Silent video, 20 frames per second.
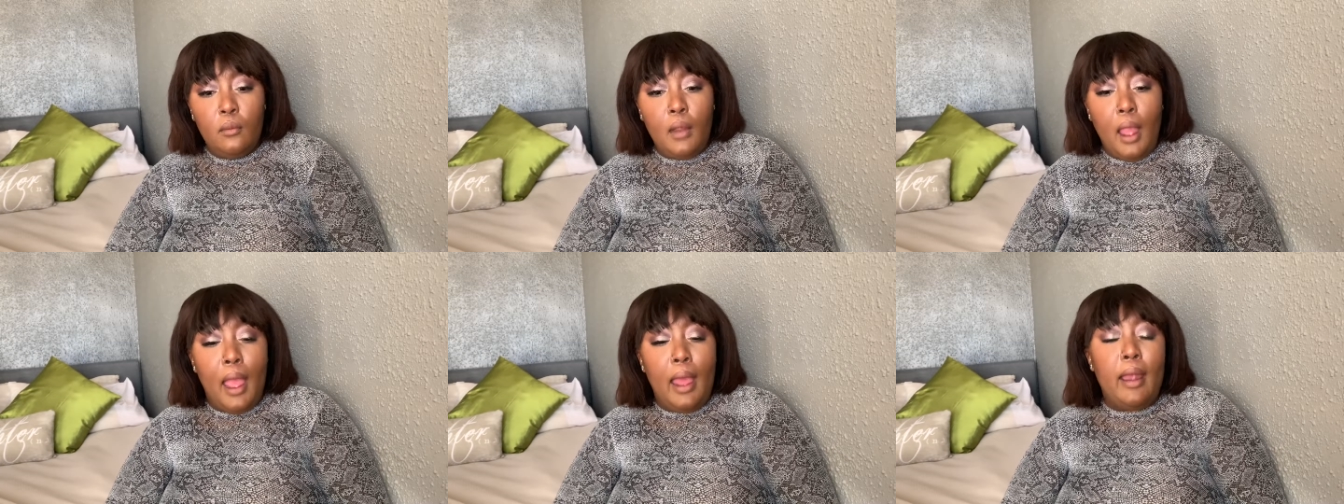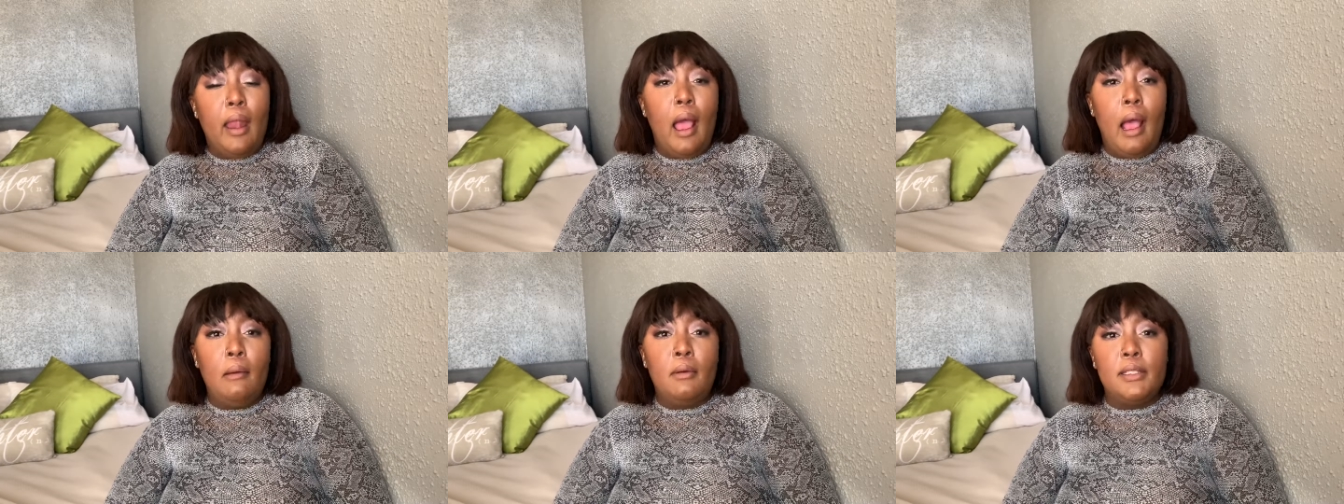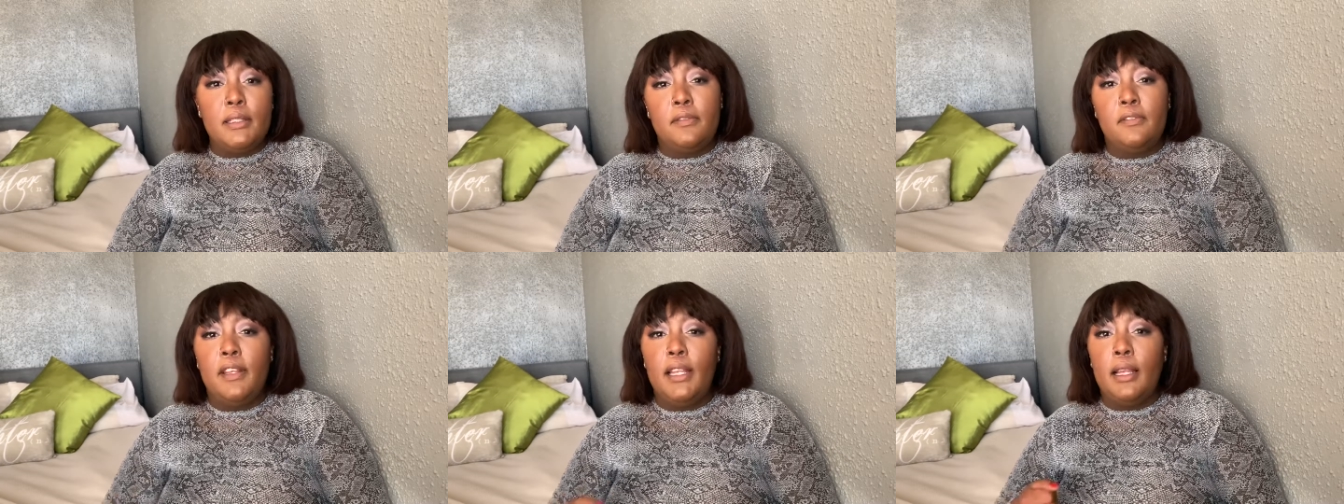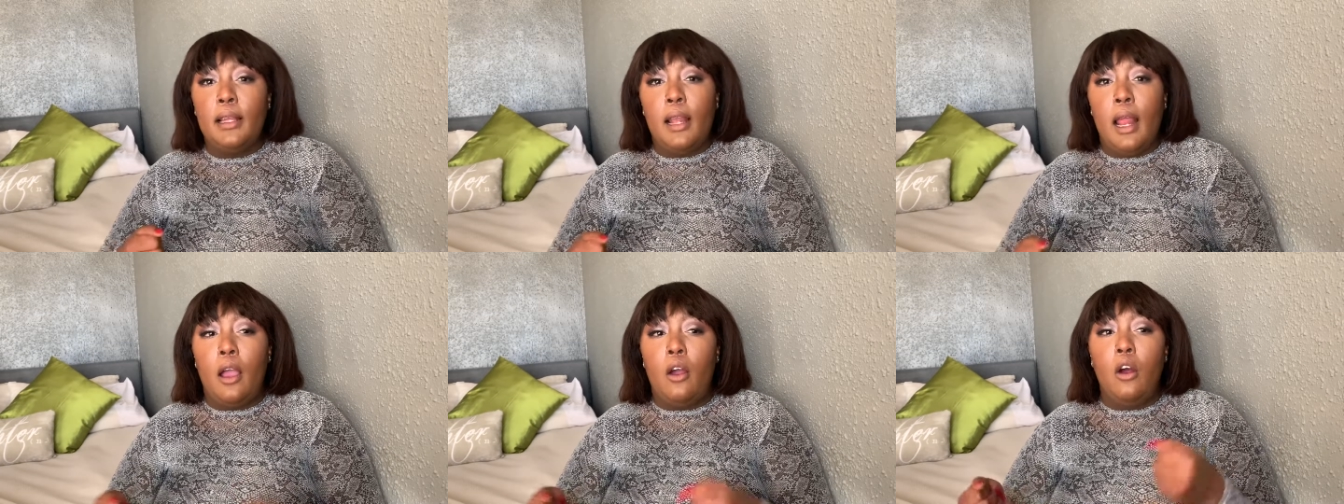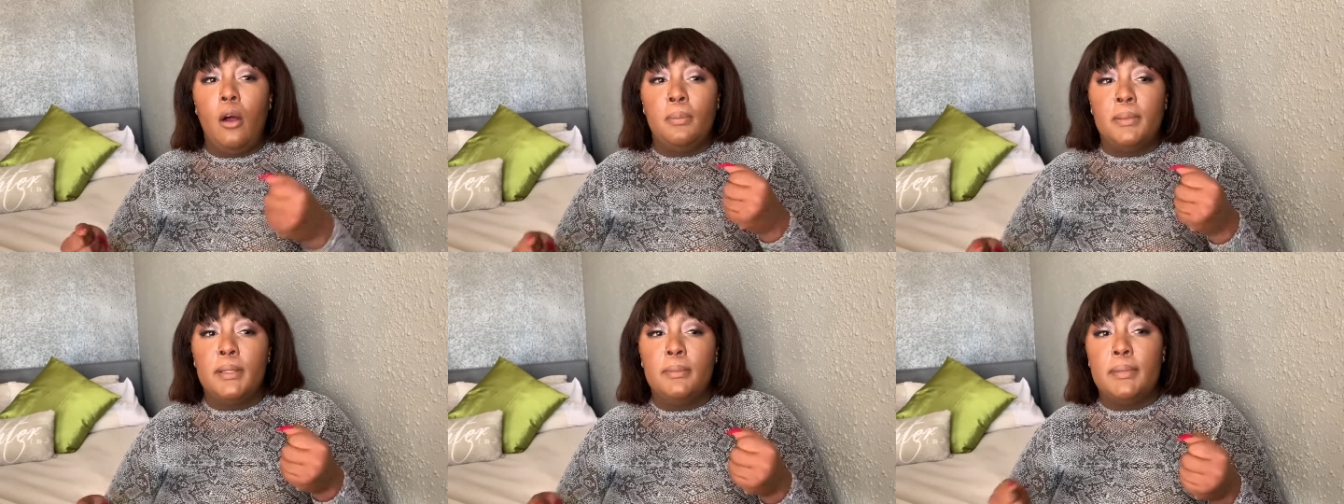And I was feeling like
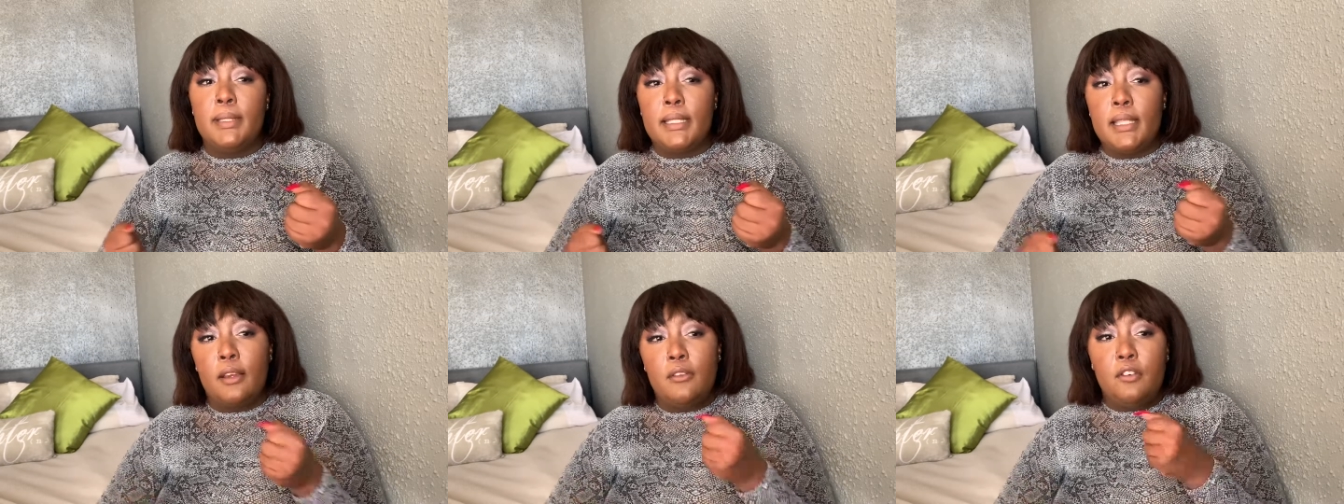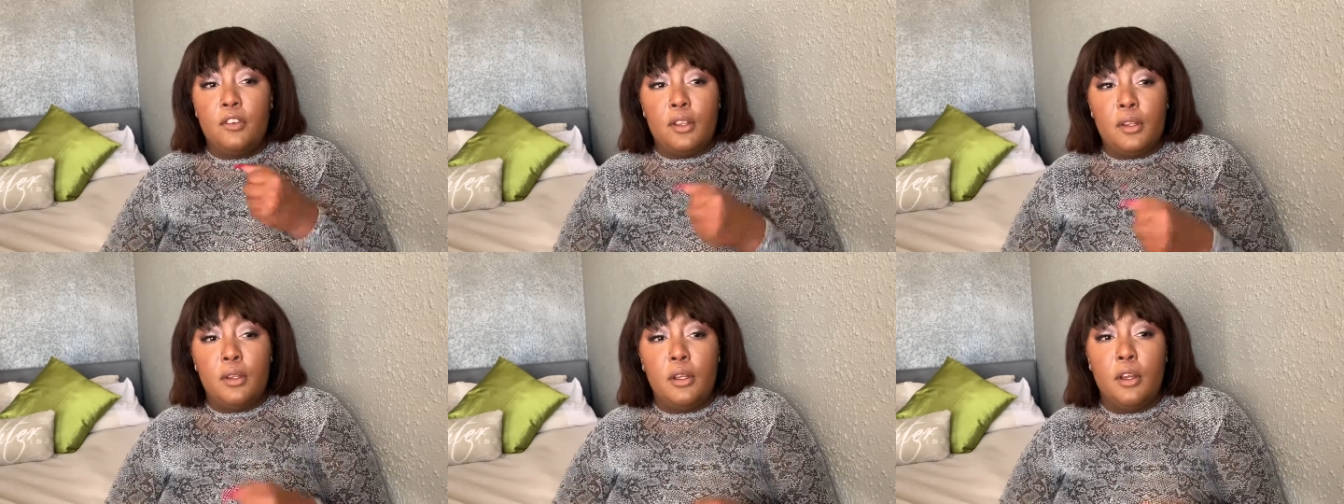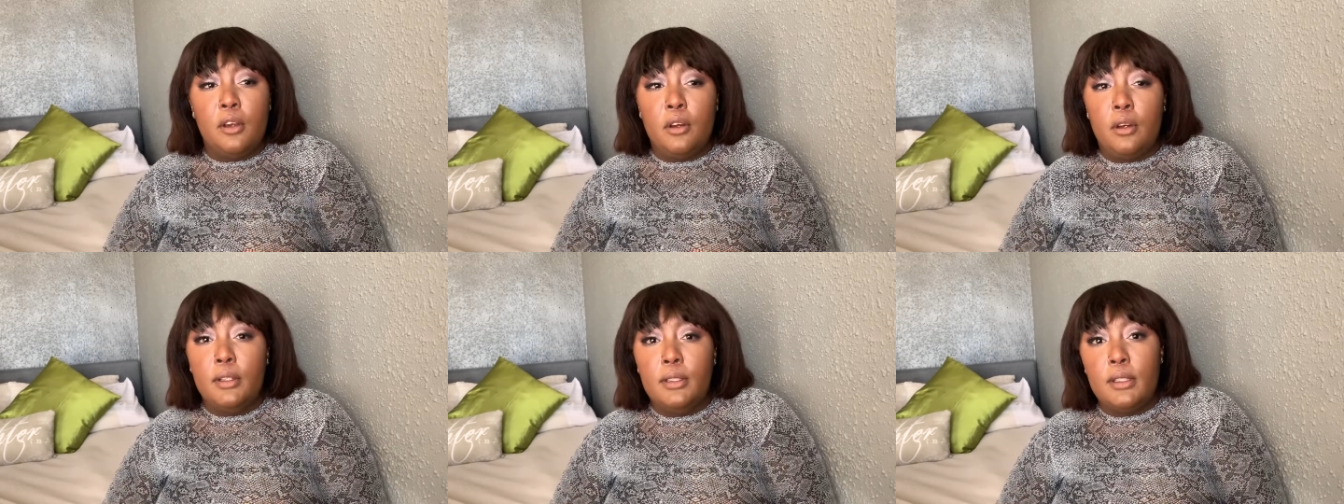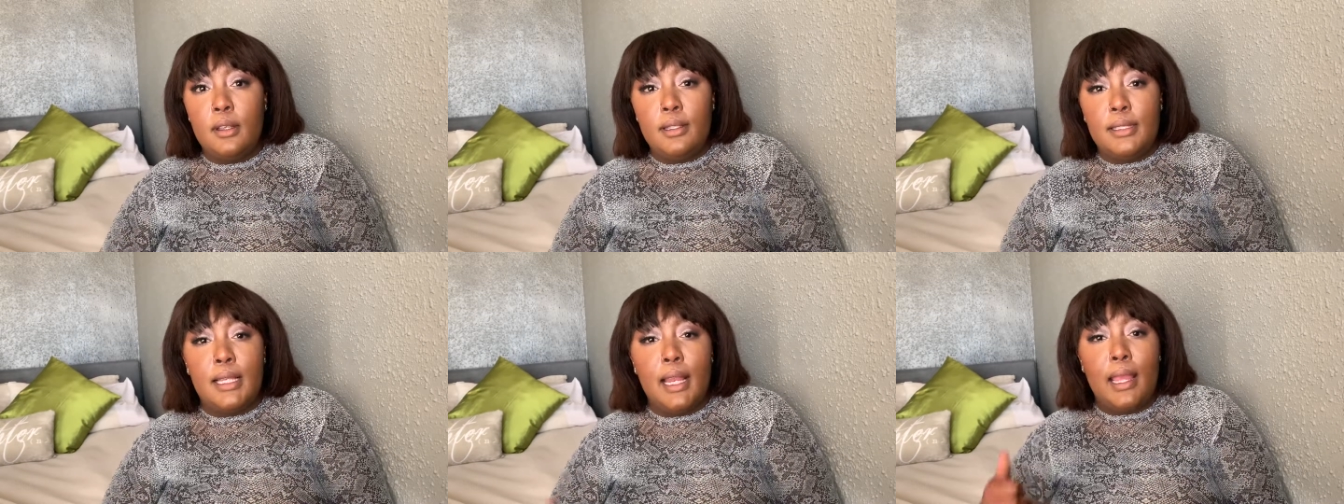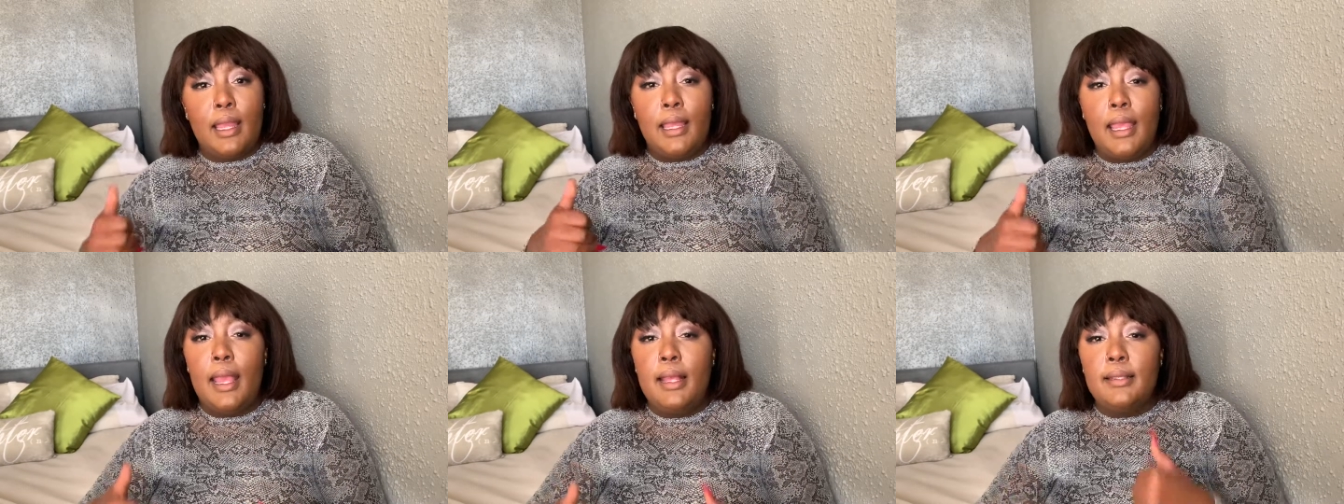optimistic for the year. So I was like,
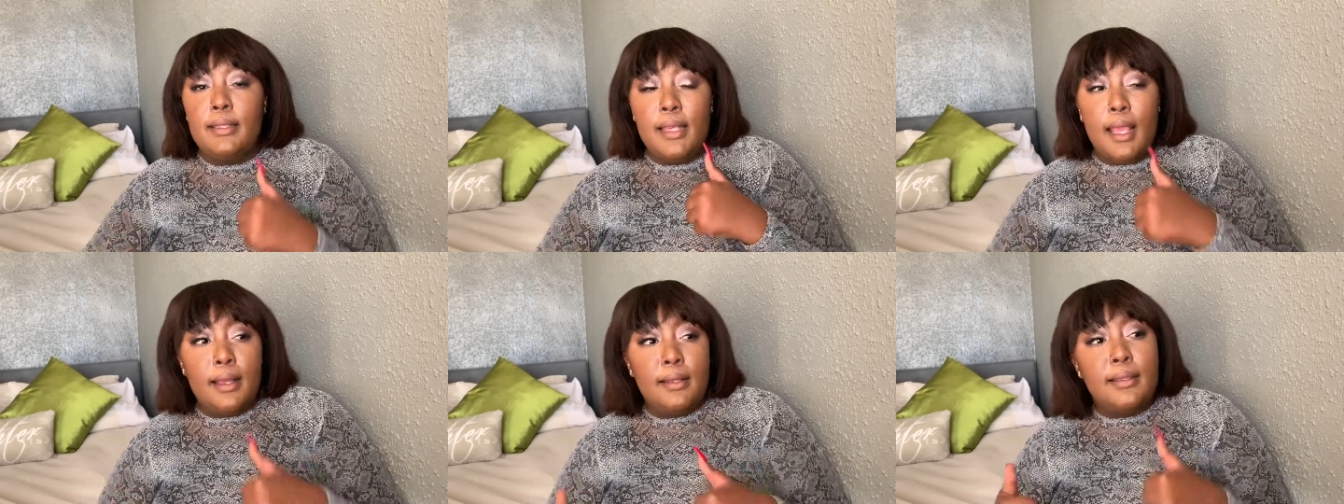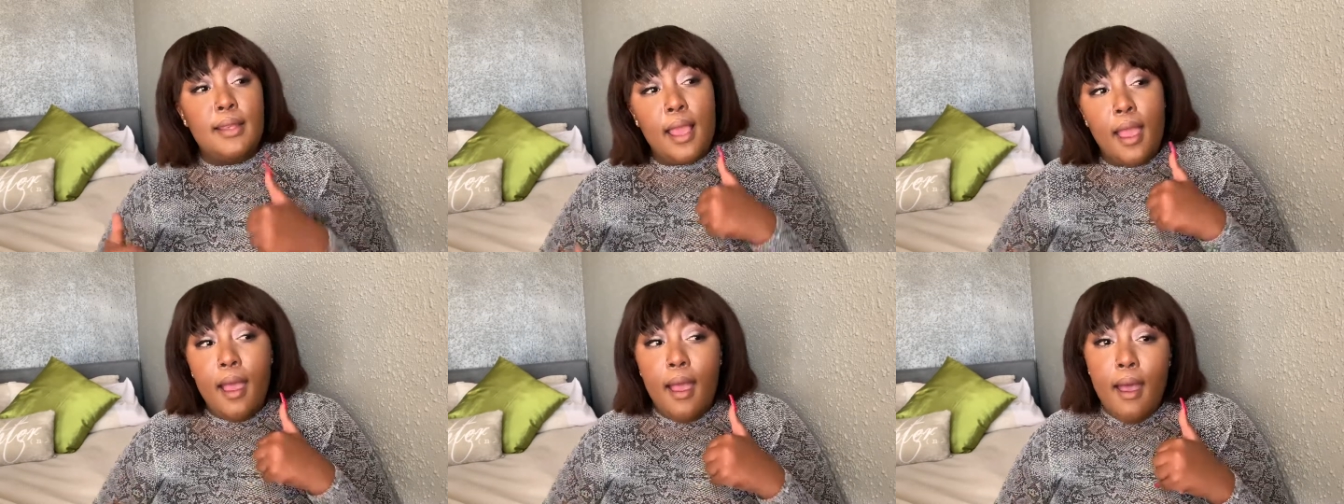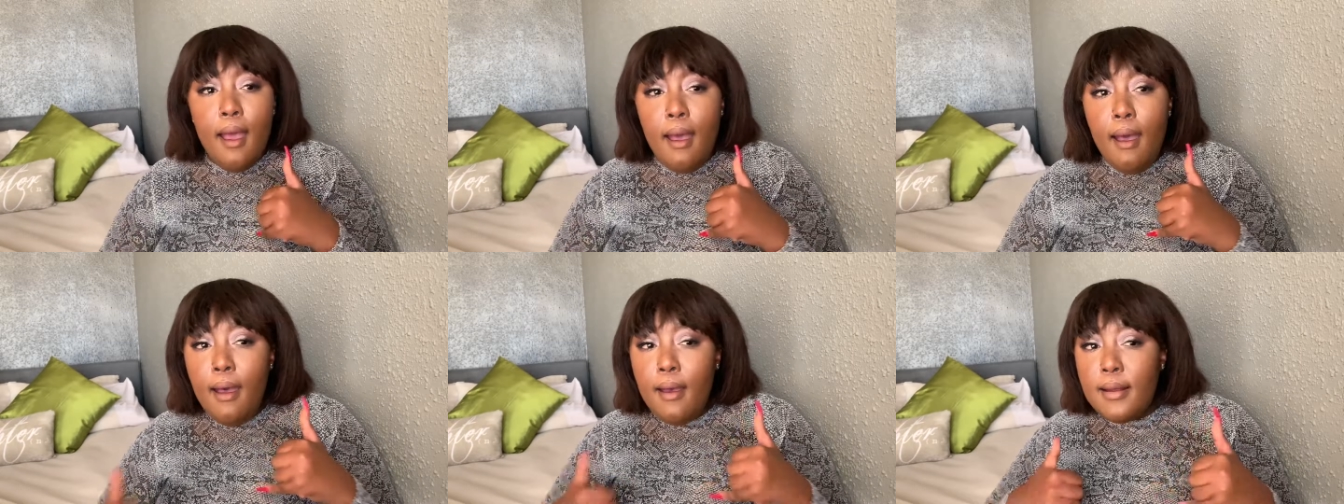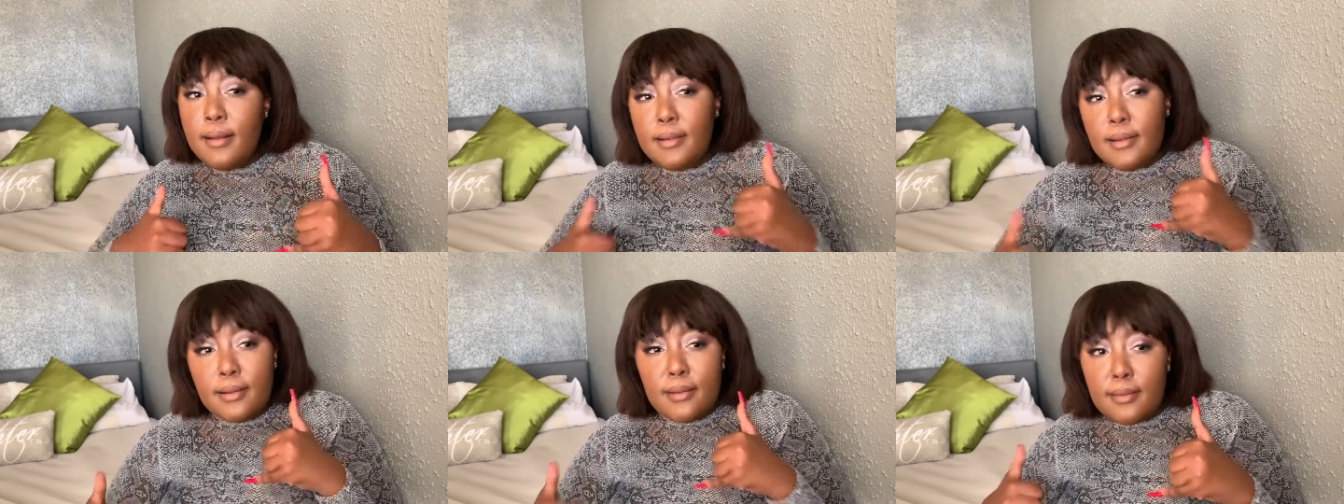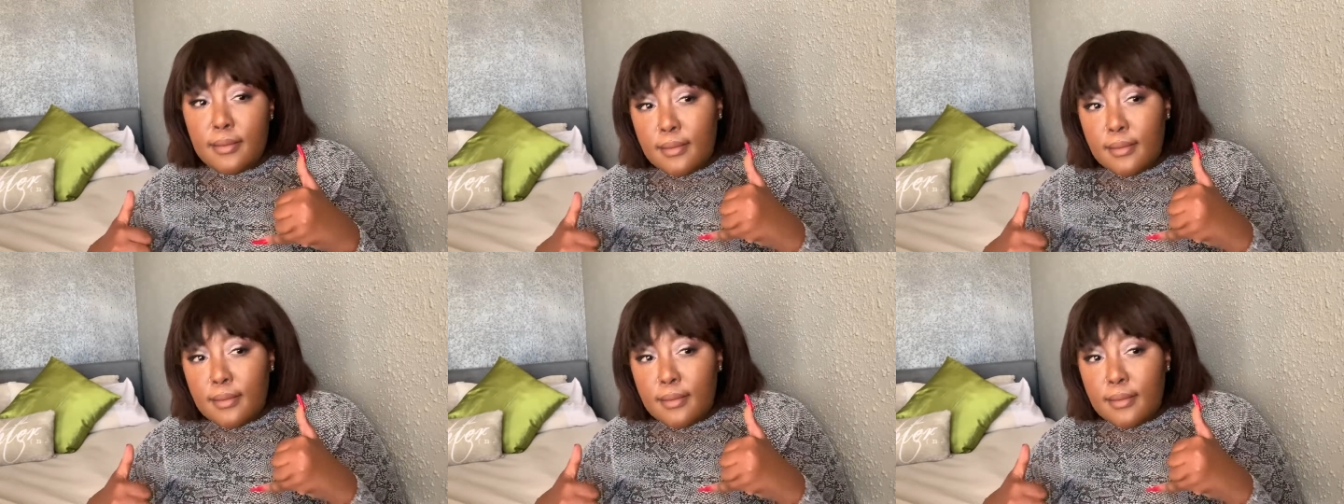yes, yes, yes.